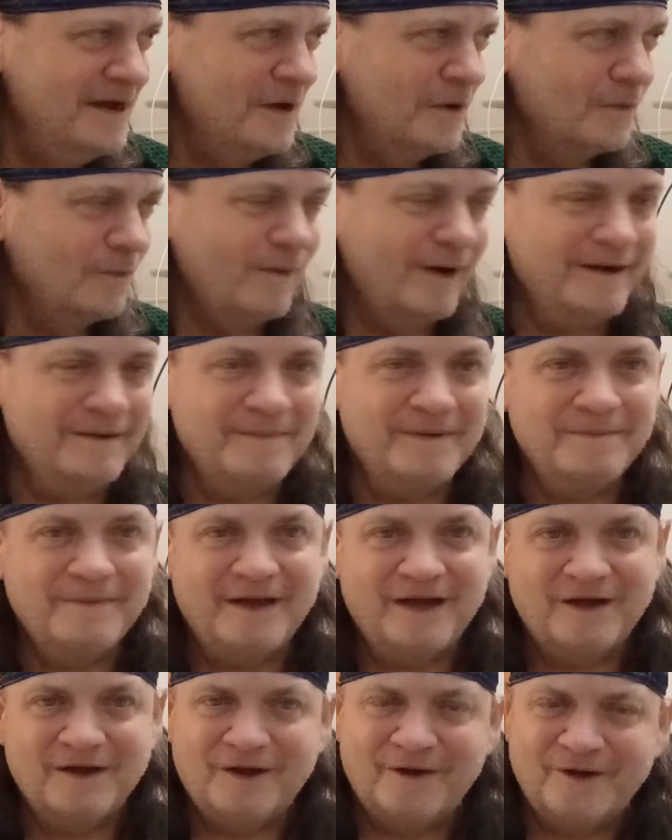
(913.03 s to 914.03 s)
Wait a minute, man.
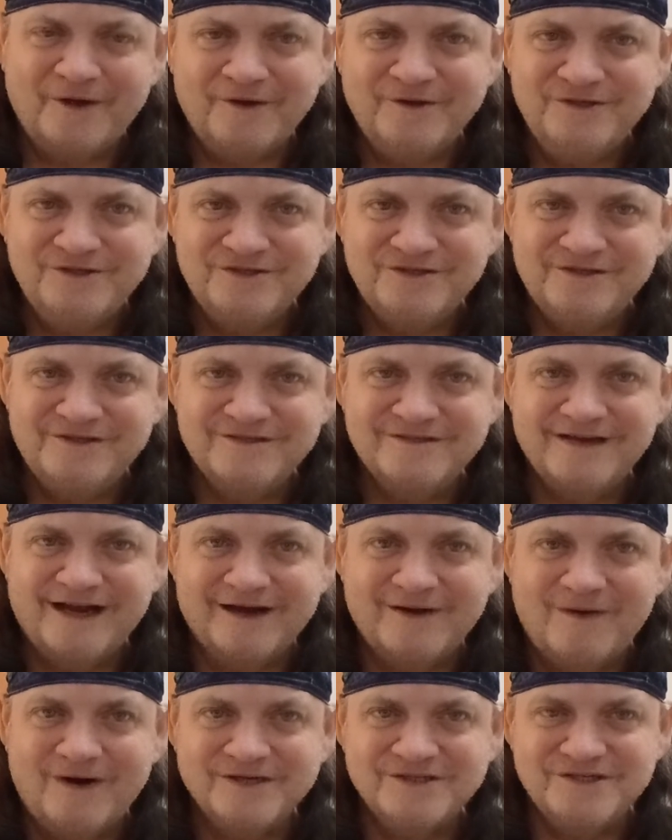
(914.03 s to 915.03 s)
Are you sure you just
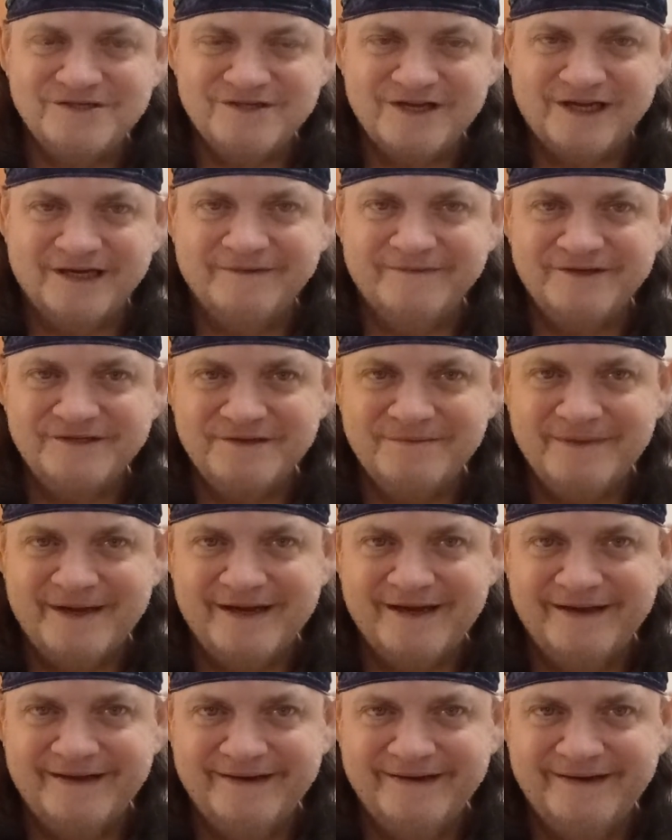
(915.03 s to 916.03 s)
like watching television,
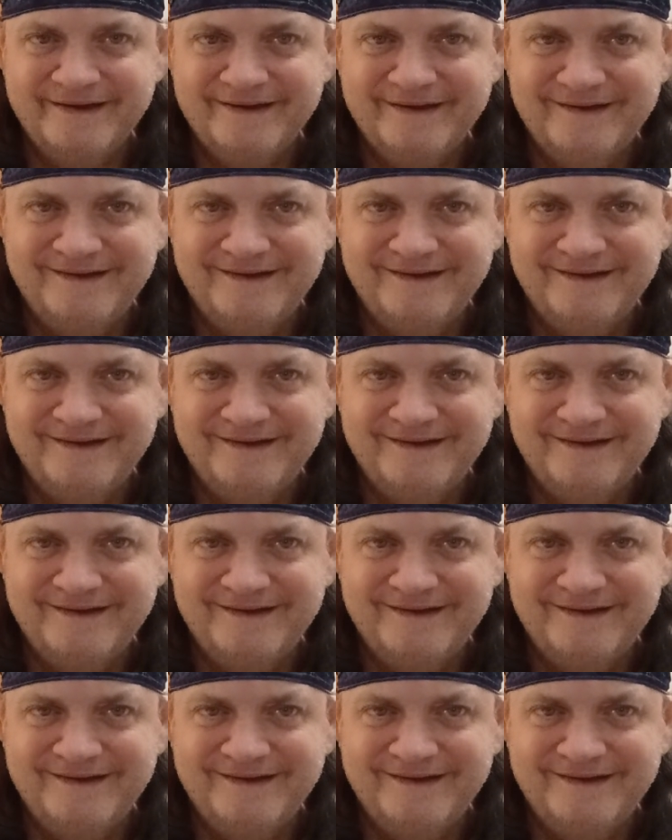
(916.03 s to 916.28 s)
man?